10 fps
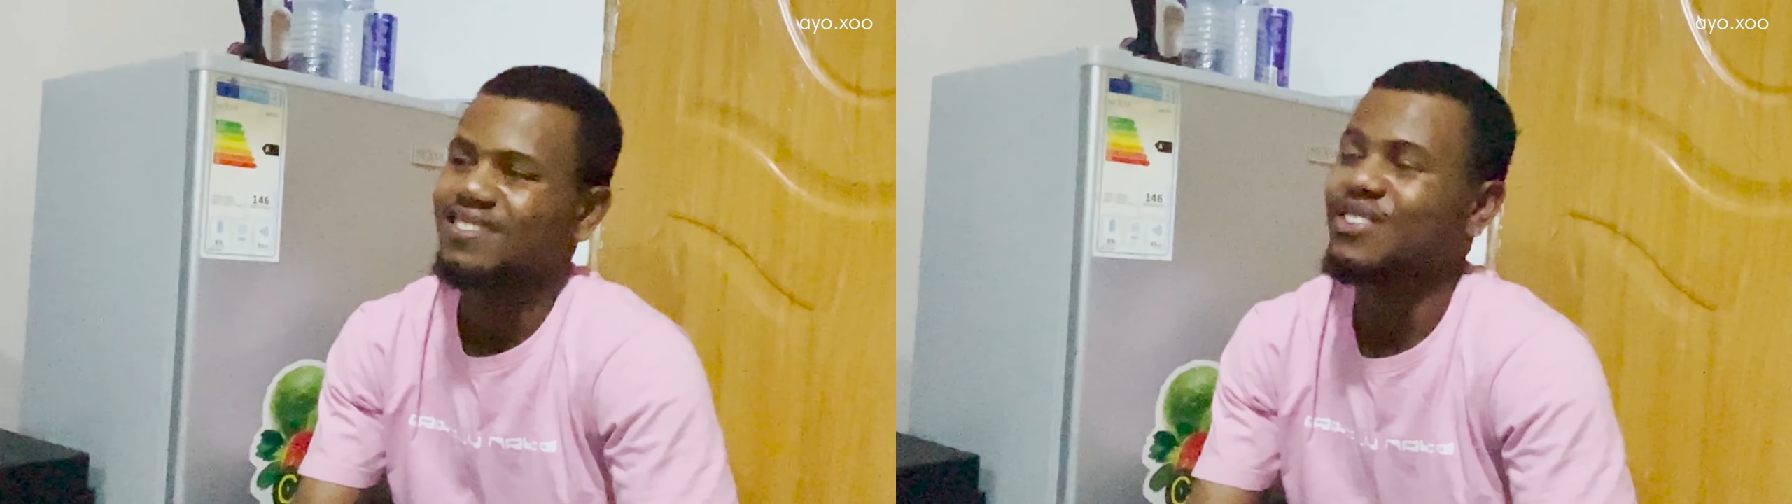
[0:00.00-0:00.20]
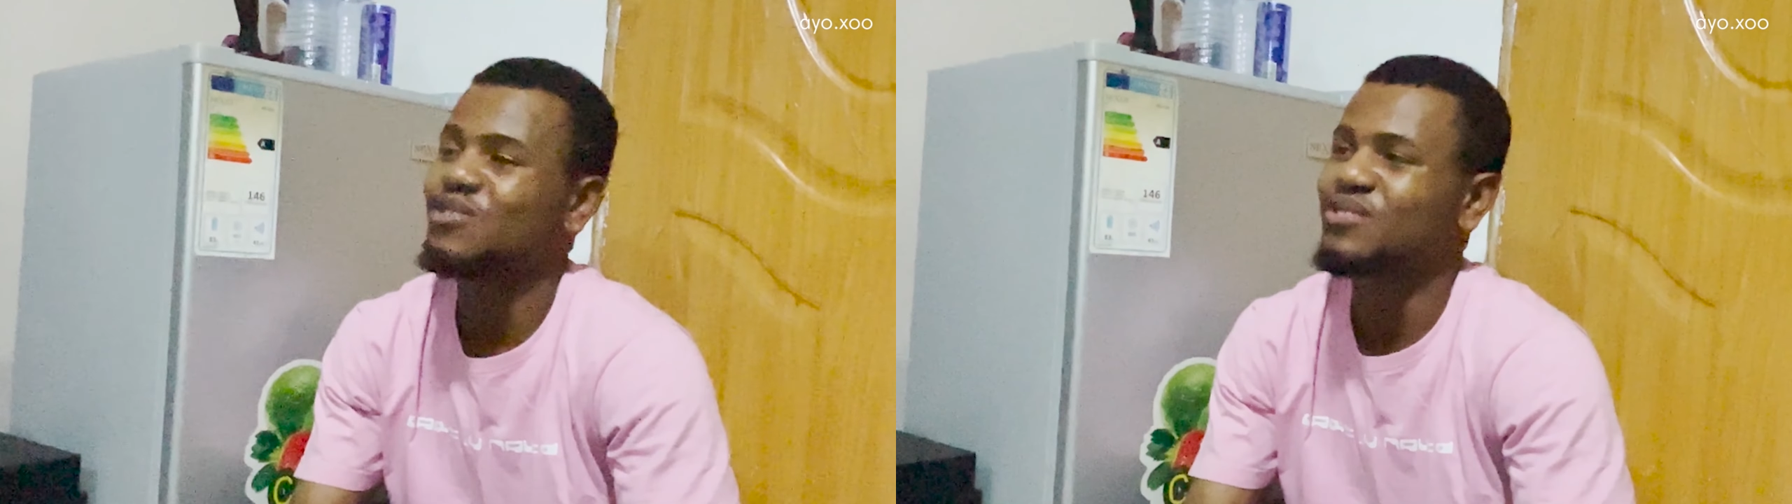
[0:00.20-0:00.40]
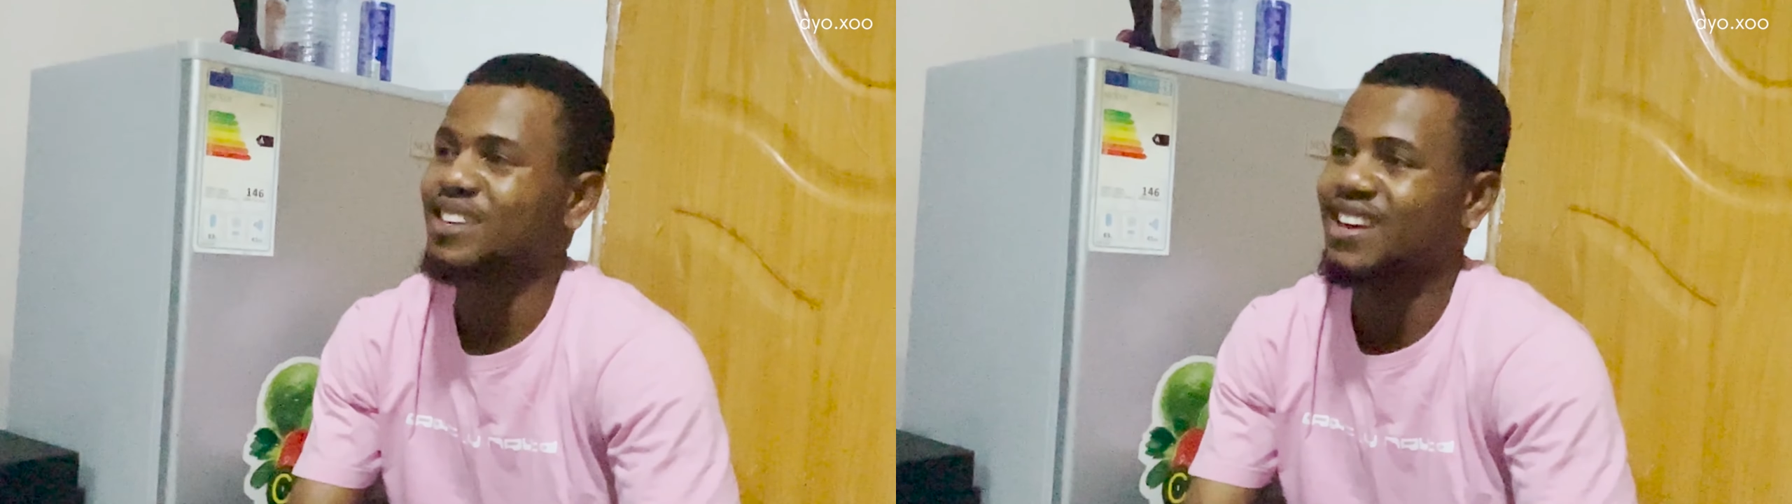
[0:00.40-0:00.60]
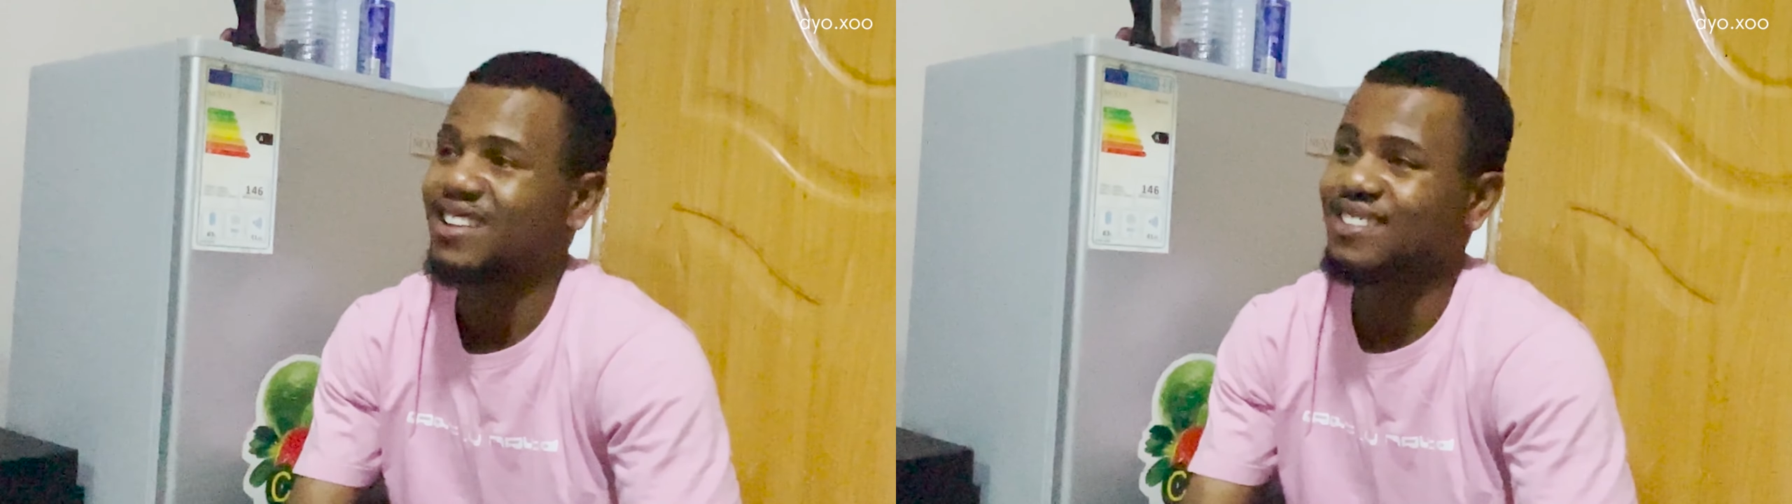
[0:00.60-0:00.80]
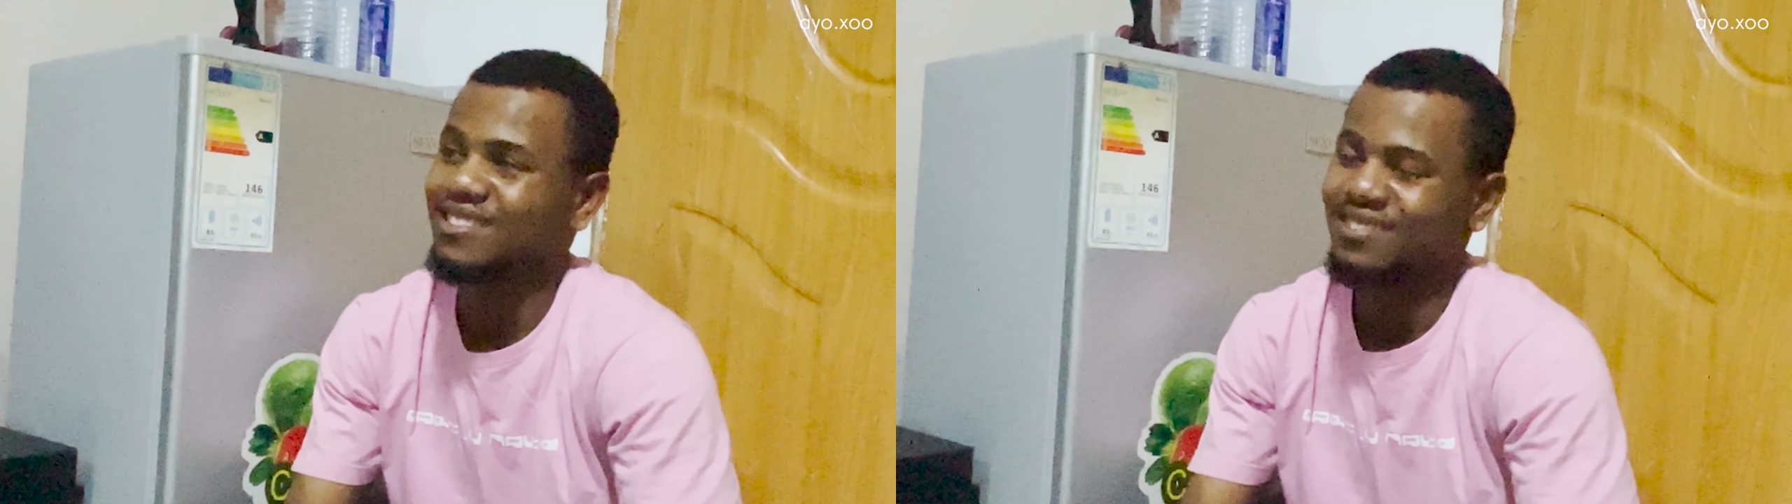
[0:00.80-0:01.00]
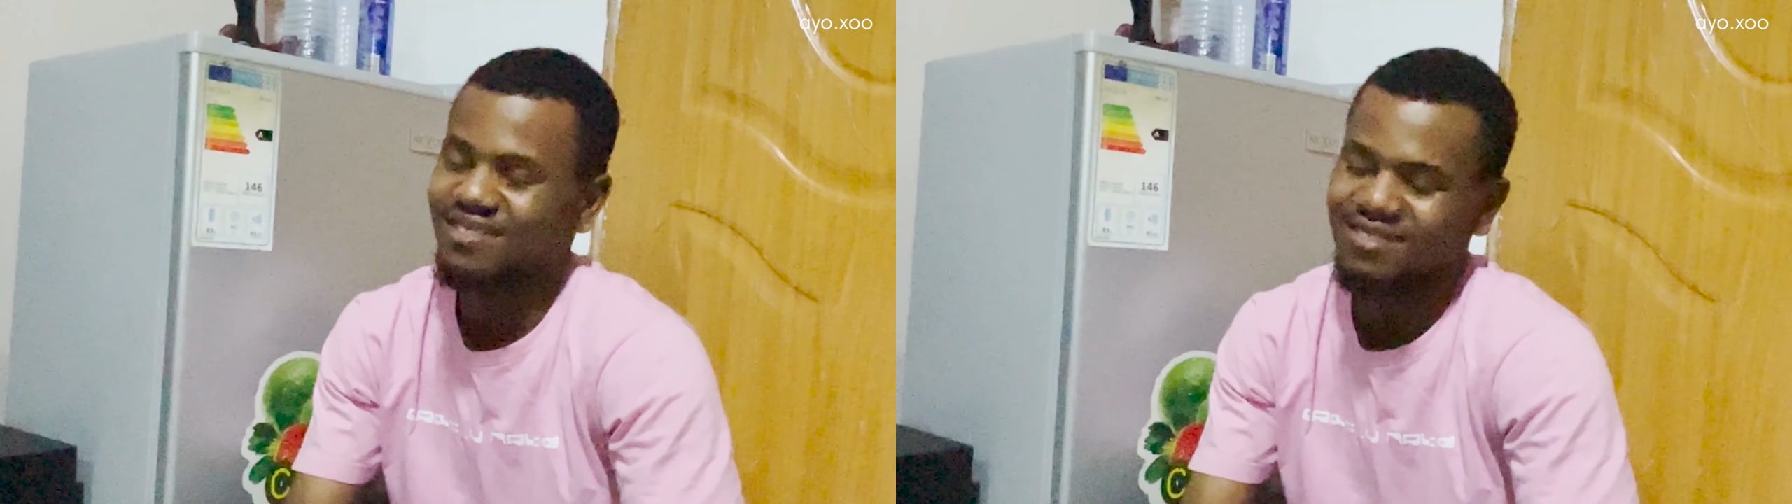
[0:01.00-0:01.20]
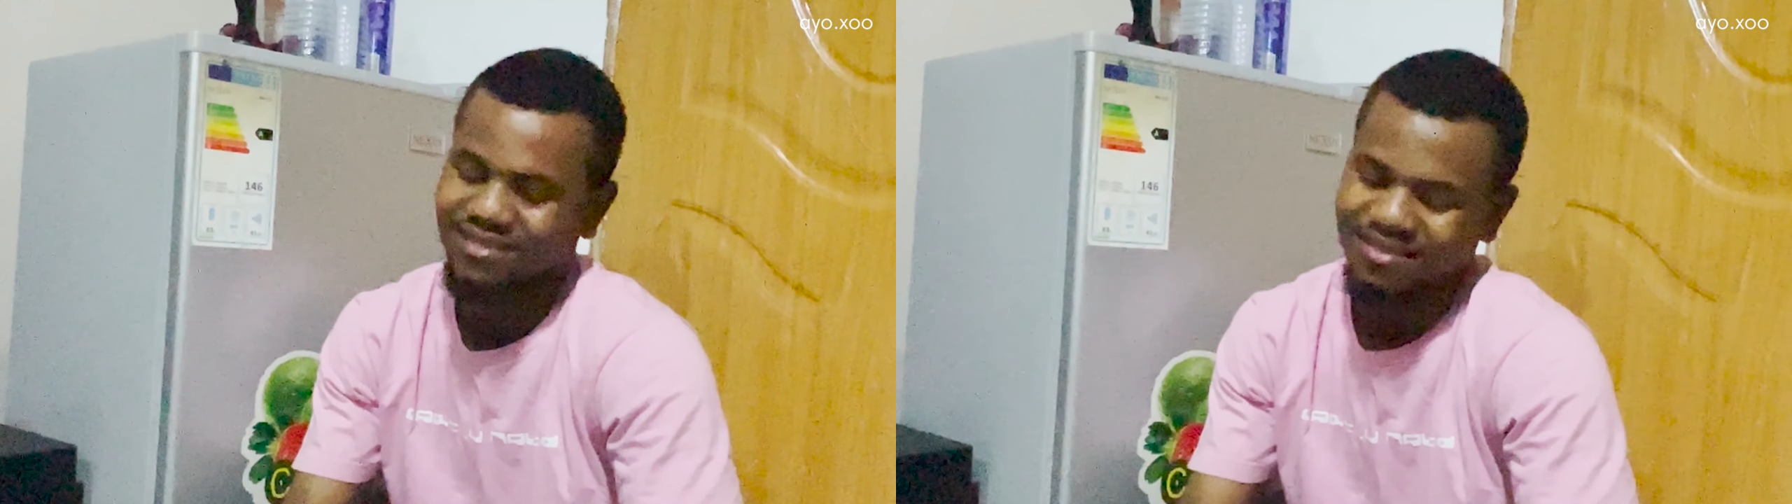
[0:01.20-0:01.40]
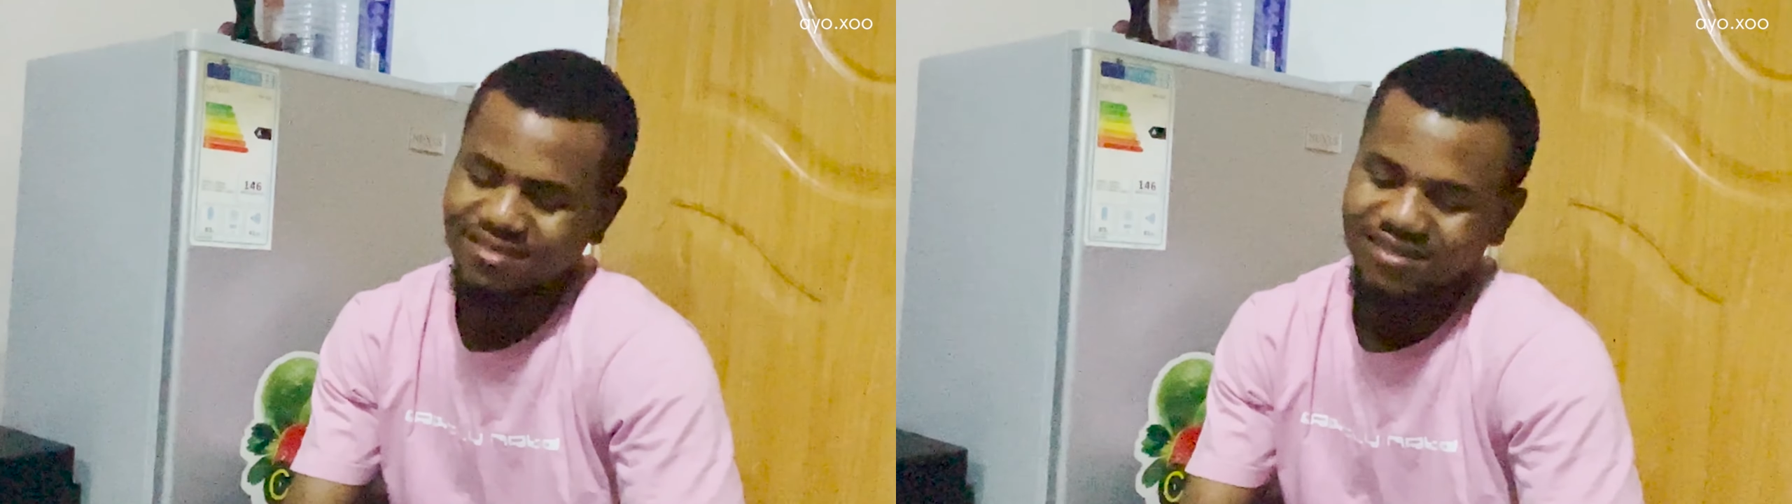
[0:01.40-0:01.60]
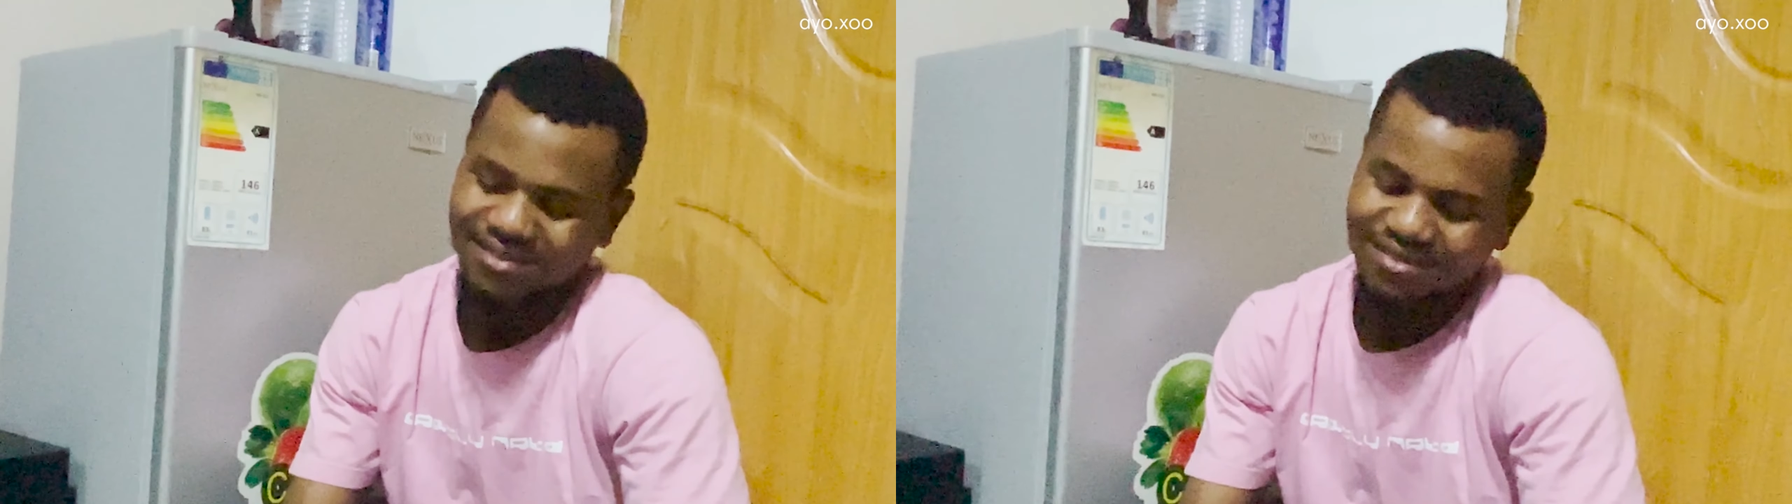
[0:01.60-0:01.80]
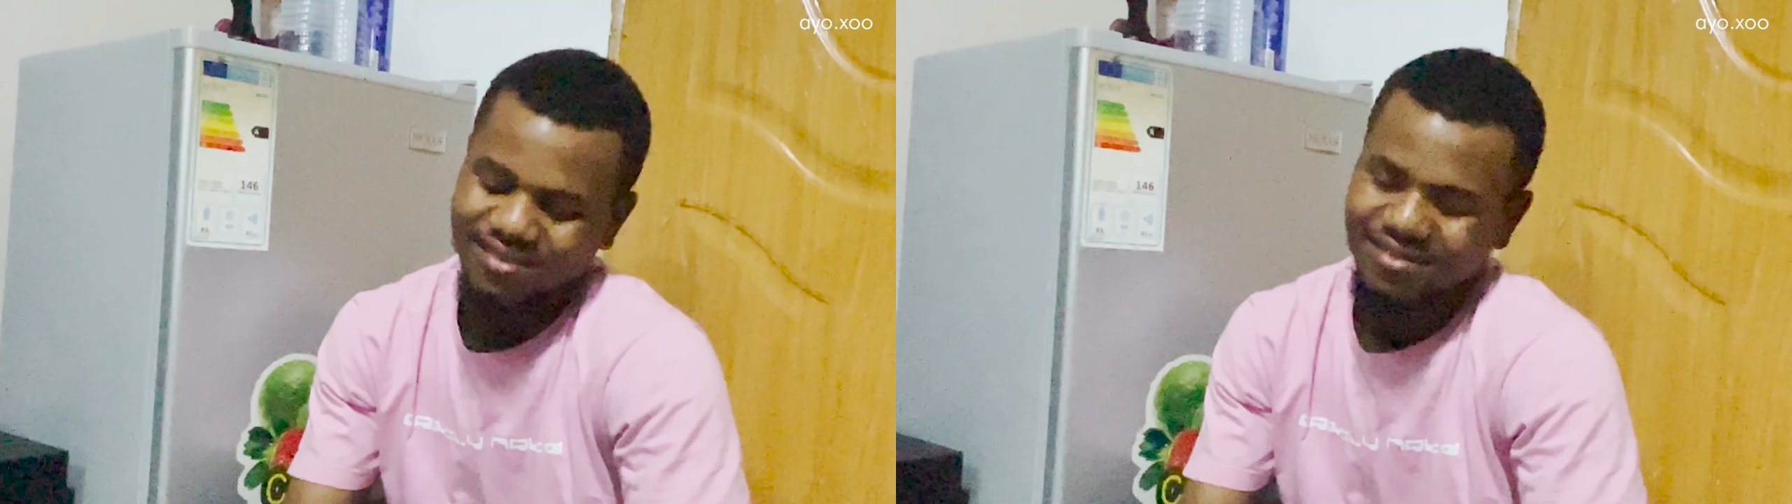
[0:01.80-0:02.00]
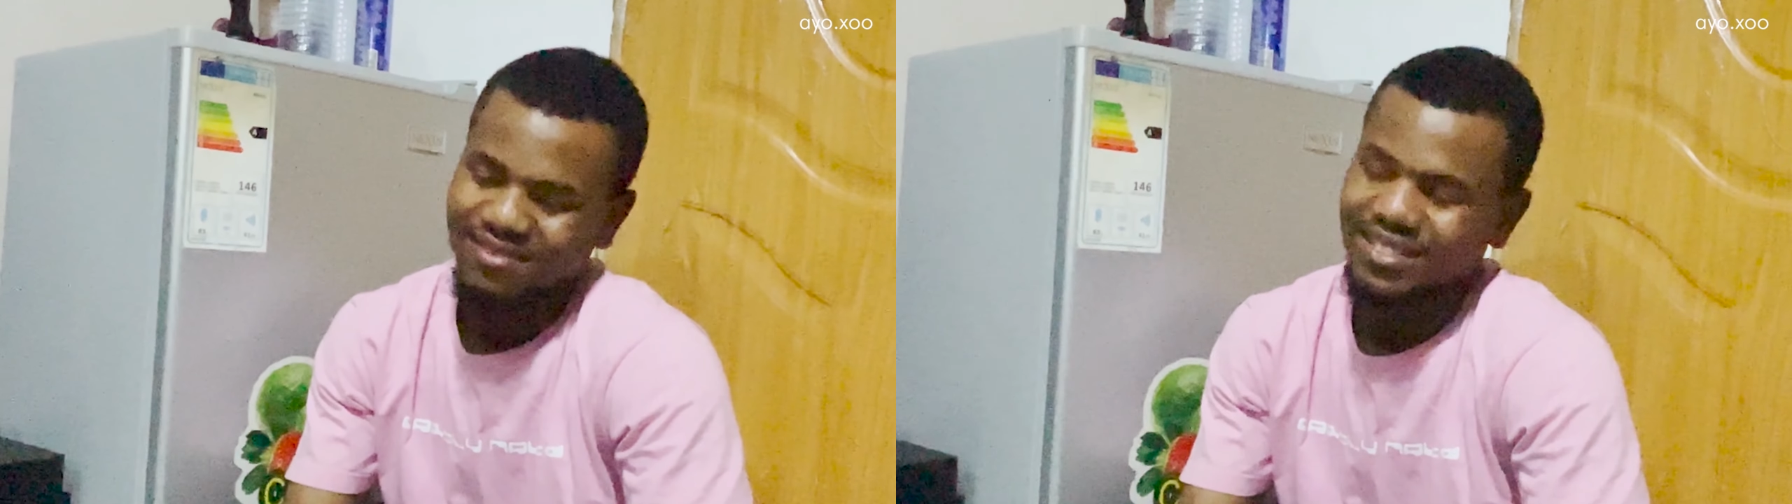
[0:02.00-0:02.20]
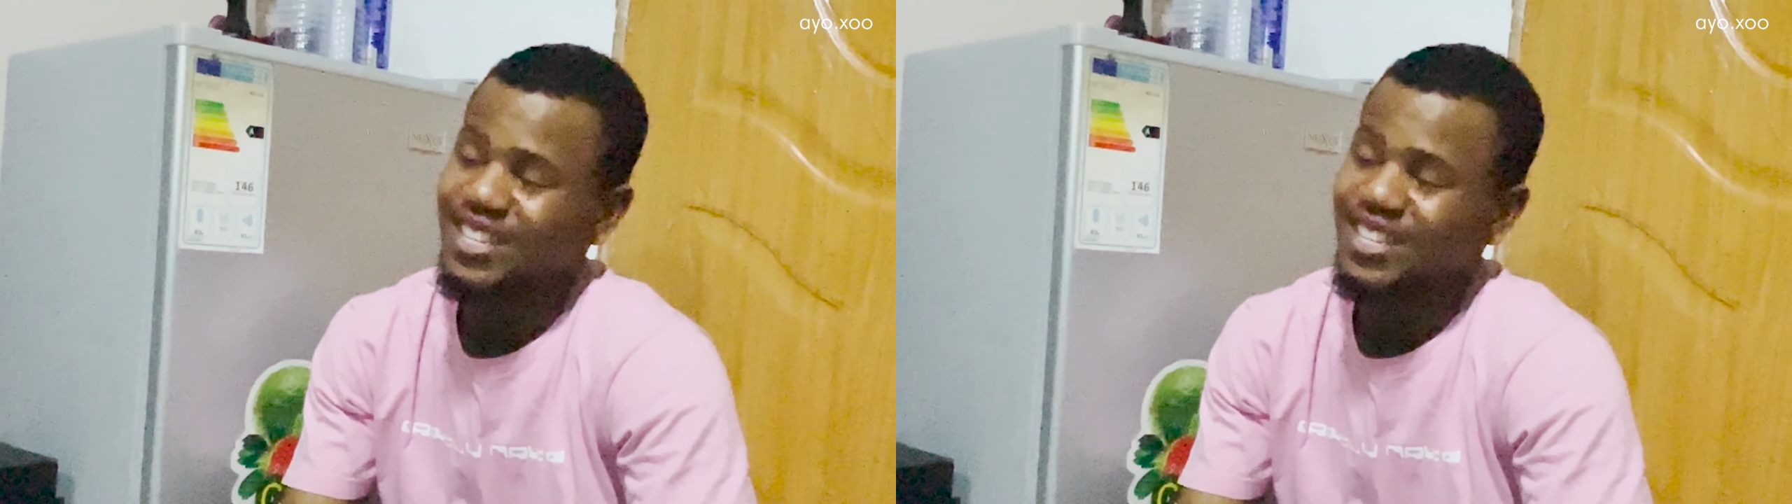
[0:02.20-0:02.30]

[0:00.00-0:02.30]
uh, all those kind of all lecturer